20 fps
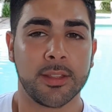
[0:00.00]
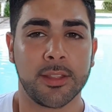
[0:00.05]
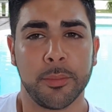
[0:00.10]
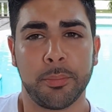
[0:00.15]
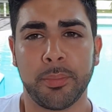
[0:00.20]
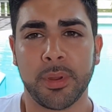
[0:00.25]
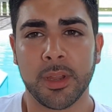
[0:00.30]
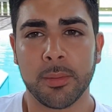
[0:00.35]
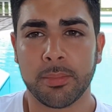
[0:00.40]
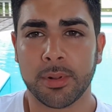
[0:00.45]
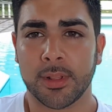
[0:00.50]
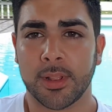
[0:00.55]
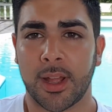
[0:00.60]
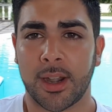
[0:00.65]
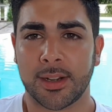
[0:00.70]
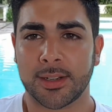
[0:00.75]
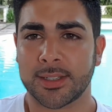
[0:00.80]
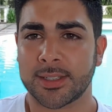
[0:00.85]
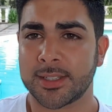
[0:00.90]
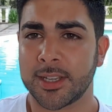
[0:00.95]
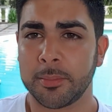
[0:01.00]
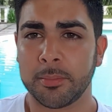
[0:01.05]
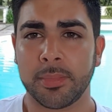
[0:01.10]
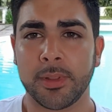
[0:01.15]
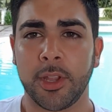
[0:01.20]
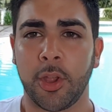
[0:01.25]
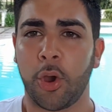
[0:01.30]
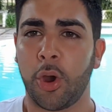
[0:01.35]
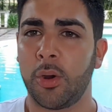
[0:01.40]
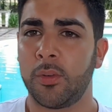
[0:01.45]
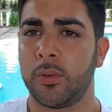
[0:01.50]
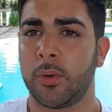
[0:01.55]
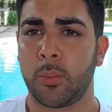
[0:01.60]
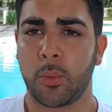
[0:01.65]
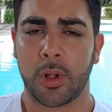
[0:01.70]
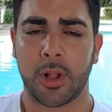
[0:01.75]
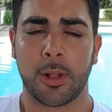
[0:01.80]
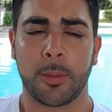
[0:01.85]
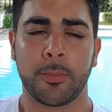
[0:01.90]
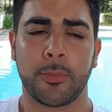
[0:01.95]
The people are simply
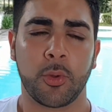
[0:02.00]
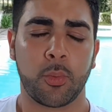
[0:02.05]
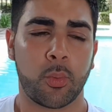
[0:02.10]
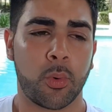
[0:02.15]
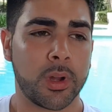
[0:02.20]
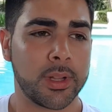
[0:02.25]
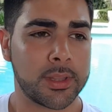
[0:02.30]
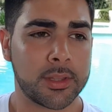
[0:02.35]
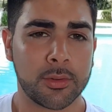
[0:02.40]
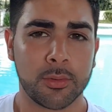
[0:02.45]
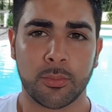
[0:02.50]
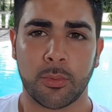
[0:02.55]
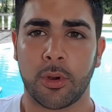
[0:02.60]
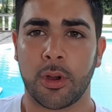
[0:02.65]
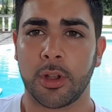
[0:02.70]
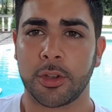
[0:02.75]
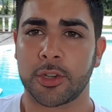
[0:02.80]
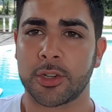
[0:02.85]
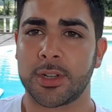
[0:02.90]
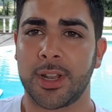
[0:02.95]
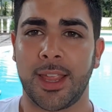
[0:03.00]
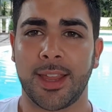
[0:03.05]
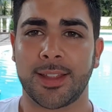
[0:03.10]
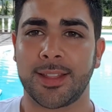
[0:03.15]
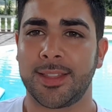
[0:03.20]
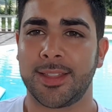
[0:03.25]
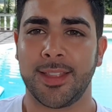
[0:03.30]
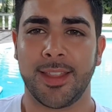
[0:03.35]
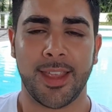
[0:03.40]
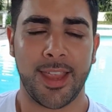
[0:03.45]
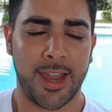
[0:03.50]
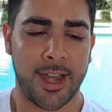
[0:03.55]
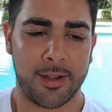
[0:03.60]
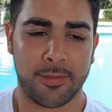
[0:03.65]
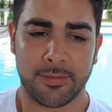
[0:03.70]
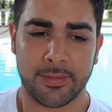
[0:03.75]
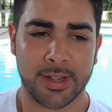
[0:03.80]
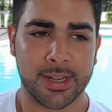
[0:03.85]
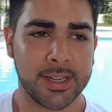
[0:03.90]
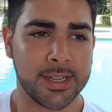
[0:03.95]
overwhelmed what to watch. Like
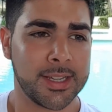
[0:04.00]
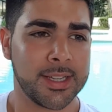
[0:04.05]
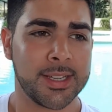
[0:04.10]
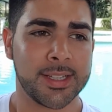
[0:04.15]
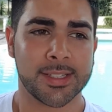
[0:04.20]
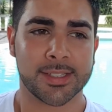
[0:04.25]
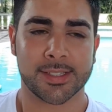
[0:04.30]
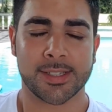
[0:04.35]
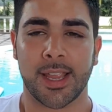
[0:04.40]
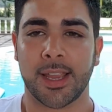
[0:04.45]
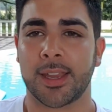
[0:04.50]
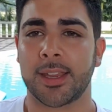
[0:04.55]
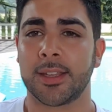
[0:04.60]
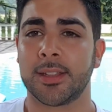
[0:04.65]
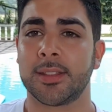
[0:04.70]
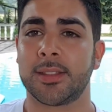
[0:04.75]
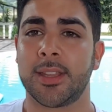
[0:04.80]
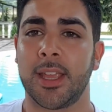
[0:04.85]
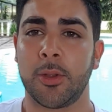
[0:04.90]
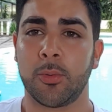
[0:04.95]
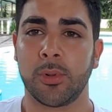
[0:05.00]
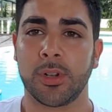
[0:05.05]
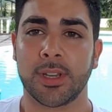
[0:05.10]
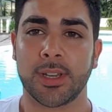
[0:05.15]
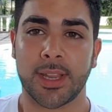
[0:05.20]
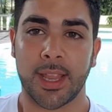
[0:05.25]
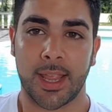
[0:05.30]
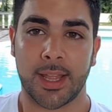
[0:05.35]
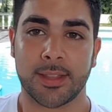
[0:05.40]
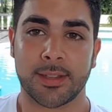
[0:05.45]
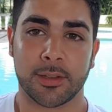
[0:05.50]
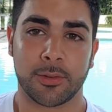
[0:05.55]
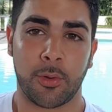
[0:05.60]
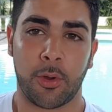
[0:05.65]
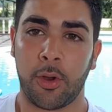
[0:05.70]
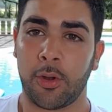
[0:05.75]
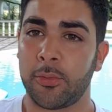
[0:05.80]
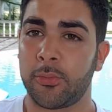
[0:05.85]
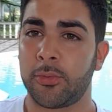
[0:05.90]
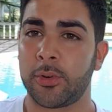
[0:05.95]
every second they will get an
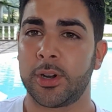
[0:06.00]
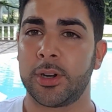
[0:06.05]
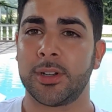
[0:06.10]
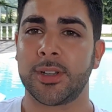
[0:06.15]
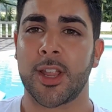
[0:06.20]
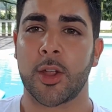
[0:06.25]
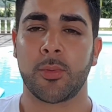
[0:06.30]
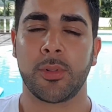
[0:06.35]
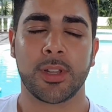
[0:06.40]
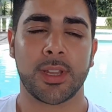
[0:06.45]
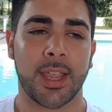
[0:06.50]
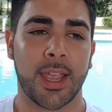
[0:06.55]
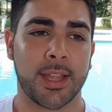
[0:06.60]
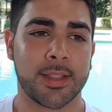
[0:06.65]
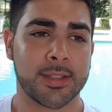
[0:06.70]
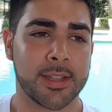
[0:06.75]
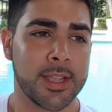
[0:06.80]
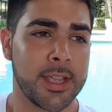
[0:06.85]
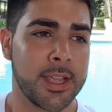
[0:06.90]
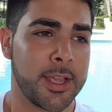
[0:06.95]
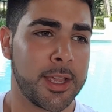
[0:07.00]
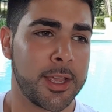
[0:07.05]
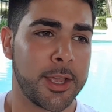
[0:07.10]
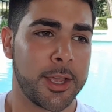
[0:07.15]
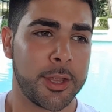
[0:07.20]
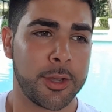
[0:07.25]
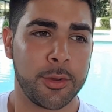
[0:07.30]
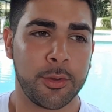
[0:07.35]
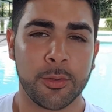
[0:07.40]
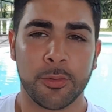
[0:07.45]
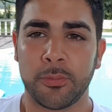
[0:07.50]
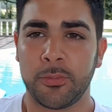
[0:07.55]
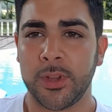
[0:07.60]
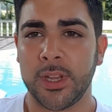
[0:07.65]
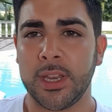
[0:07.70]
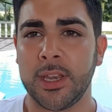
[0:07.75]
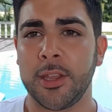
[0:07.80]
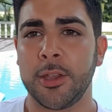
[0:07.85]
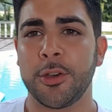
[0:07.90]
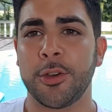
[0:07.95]
offer, they will get a new
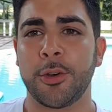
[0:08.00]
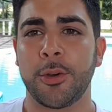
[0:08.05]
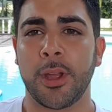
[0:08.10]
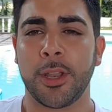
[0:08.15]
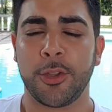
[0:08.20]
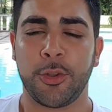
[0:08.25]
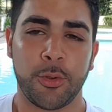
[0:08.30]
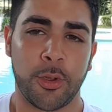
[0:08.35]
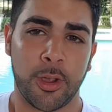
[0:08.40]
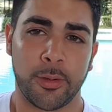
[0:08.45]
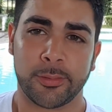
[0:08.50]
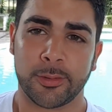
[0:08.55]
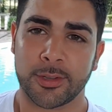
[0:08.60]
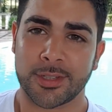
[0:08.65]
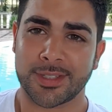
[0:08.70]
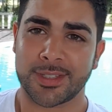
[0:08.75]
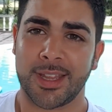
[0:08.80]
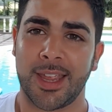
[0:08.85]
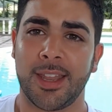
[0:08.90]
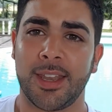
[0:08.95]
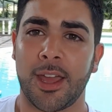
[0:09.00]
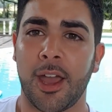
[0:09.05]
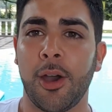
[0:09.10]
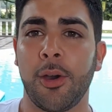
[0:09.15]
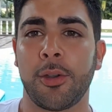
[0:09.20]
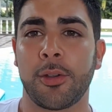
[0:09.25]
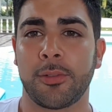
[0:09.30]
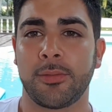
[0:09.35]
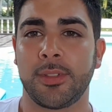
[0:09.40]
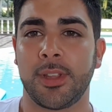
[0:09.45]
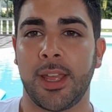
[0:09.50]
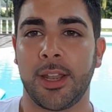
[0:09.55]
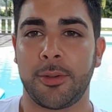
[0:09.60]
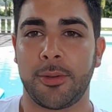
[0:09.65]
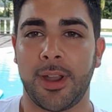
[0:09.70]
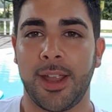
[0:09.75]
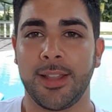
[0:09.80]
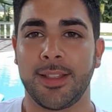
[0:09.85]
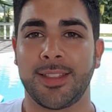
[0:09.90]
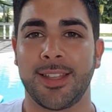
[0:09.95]
video, and you have to stand out of that,
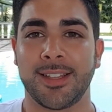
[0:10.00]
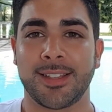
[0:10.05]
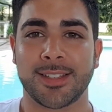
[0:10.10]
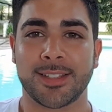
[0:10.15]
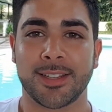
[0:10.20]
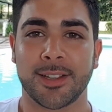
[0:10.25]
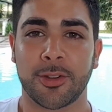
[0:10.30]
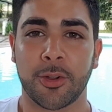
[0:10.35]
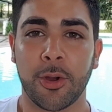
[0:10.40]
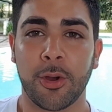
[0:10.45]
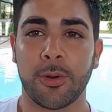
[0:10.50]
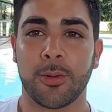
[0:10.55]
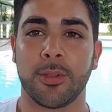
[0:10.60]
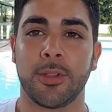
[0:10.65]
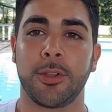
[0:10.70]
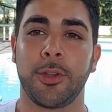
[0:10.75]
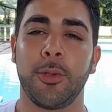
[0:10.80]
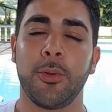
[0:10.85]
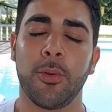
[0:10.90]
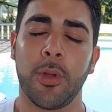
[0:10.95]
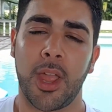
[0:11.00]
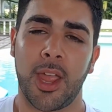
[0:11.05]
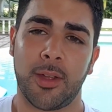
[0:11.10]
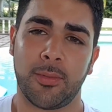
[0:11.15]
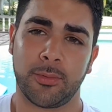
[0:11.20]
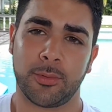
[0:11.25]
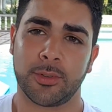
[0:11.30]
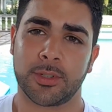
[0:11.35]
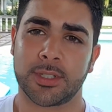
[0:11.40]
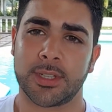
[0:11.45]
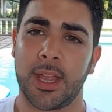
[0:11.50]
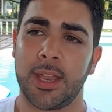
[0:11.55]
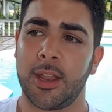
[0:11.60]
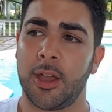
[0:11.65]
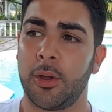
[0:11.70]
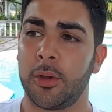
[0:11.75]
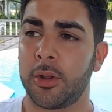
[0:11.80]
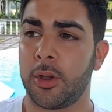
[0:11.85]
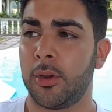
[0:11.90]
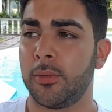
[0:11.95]
right? That's the goal. You have to stand
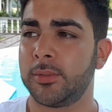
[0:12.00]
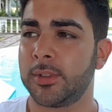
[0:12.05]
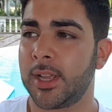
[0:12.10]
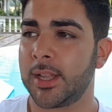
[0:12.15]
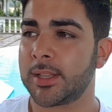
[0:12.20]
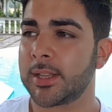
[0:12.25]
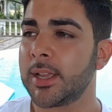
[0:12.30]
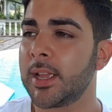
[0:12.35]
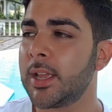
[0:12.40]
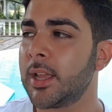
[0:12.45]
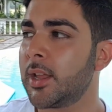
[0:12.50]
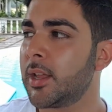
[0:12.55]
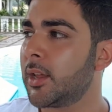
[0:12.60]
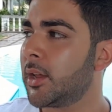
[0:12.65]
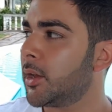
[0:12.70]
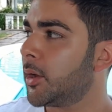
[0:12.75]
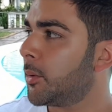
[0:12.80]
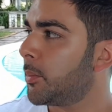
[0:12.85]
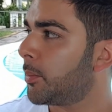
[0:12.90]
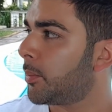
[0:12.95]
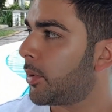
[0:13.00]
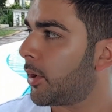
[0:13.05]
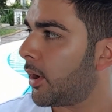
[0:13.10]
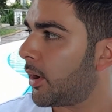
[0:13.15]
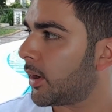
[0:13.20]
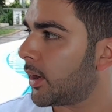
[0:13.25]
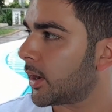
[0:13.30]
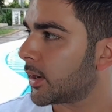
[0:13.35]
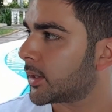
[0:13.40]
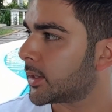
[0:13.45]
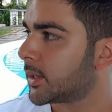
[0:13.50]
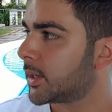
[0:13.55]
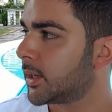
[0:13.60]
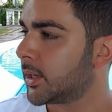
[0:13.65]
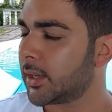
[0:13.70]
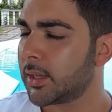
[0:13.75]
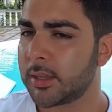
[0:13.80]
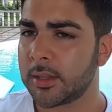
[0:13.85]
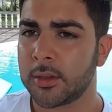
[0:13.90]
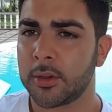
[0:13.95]
out of that product,
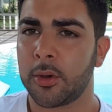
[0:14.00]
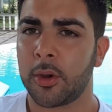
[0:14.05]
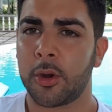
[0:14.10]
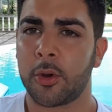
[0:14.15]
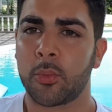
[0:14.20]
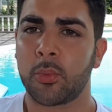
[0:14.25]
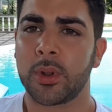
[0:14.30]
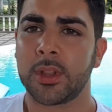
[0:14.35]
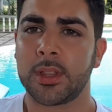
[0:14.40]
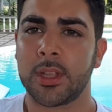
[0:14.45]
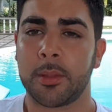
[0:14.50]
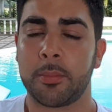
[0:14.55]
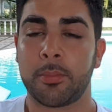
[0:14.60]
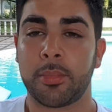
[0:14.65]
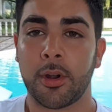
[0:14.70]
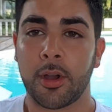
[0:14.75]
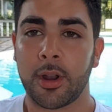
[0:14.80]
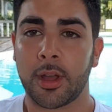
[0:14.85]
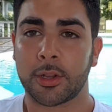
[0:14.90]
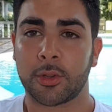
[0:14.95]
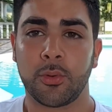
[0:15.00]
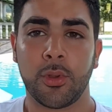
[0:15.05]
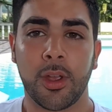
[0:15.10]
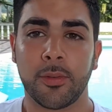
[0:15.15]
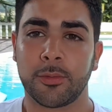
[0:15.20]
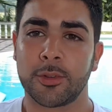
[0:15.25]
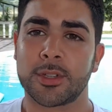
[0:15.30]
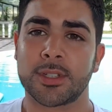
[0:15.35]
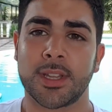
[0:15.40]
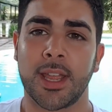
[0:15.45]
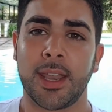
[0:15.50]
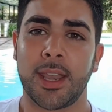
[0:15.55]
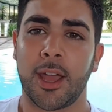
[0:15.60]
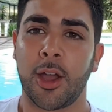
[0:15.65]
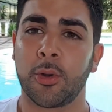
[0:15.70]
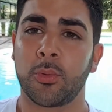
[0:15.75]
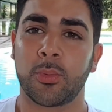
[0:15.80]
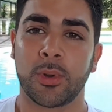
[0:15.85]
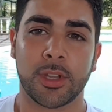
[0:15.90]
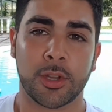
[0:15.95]
or with that product you have to stand
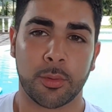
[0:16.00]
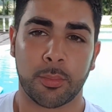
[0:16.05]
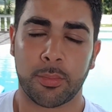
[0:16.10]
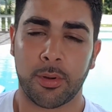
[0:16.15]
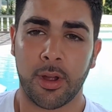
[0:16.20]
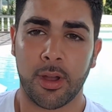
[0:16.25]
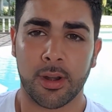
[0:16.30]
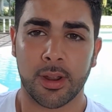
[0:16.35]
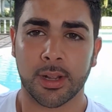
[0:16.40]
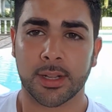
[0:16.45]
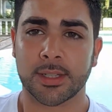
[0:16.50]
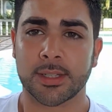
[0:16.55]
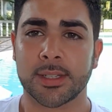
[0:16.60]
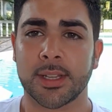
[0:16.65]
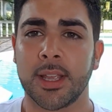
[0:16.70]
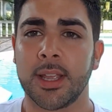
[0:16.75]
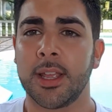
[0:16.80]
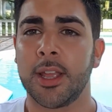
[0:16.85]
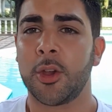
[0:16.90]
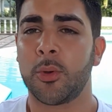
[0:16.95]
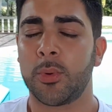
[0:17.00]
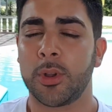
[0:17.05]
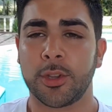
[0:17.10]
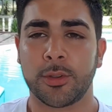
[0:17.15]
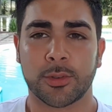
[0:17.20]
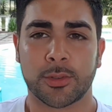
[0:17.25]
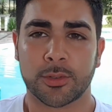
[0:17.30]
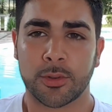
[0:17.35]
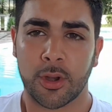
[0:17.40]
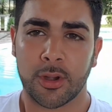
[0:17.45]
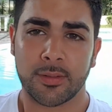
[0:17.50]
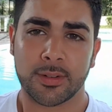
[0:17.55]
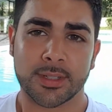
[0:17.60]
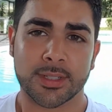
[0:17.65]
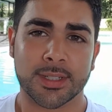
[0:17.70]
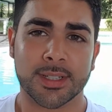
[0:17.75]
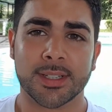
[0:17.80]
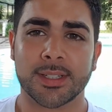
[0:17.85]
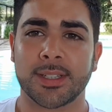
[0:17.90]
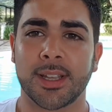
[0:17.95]
out with your products, with your
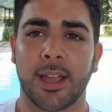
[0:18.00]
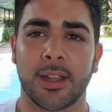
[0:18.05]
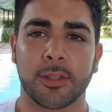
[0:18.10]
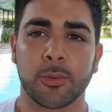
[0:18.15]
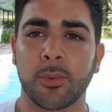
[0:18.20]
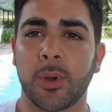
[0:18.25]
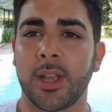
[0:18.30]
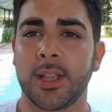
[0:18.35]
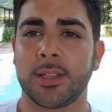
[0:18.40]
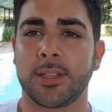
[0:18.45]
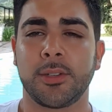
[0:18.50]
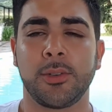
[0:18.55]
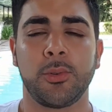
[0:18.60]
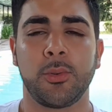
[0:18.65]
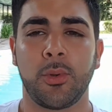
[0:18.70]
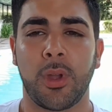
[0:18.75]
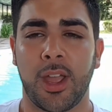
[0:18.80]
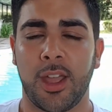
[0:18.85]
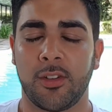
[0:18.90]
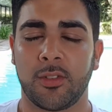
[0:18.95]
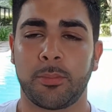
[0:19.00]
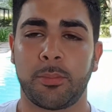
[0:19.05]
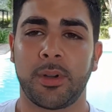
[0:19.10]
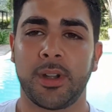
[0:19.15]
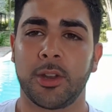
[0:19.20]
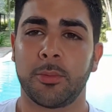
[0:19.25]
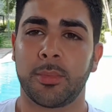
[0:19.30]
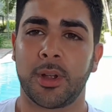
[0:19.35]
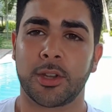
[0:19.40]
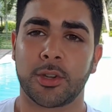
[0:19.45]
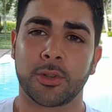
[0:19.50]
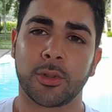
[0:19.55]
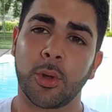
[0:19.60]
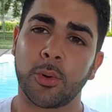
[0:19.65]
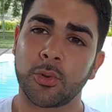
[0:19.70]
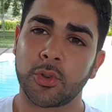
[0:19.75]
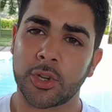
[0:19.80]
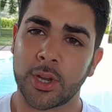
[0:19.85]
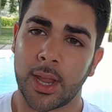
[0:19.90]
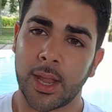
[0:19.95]
services. Otherwise you have pretty much
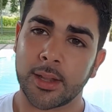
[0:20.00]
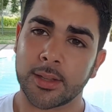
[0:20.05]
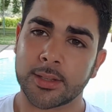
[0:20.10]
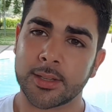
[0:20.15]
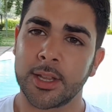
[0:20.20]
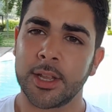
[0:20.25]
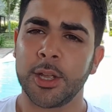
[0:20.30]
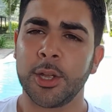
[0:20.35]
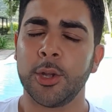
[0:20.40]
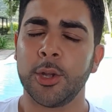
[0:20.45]
no chance